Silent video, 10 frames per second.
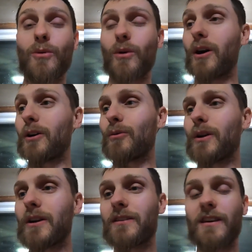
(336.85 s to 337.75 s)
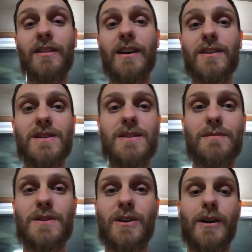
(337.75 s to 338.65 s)
We're on our way to 10,000
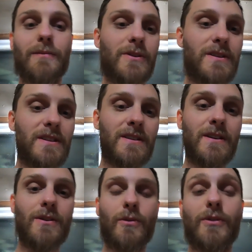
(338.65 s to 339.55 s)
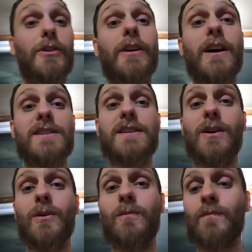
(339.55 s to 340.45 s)
subscribers with your guys'
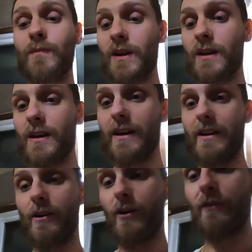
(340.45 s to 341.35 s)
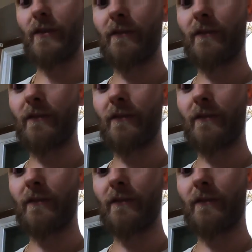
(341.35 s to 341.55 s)
help, and all of your